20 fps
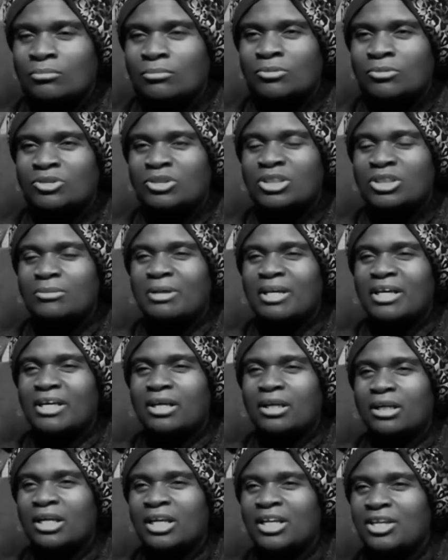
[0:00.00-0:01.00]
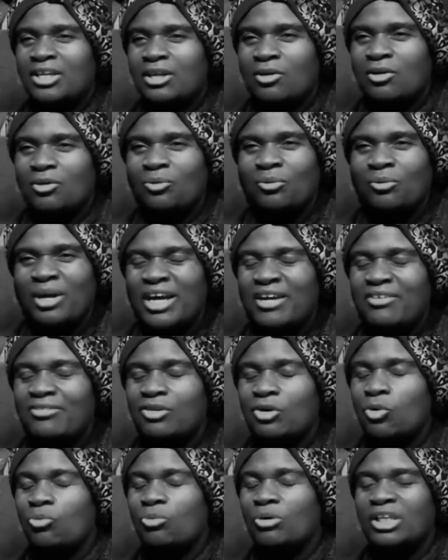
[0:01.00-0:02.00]
Seemed like a lot of y'all don't have
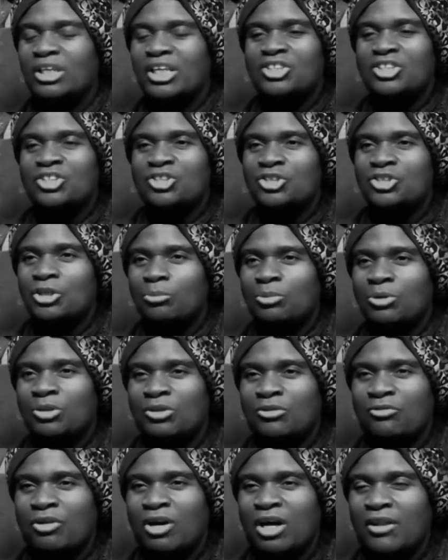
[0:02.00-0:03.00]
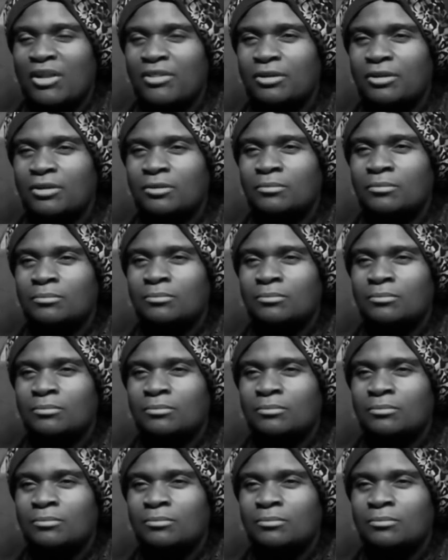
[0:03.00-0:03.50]
no relationship with the Father.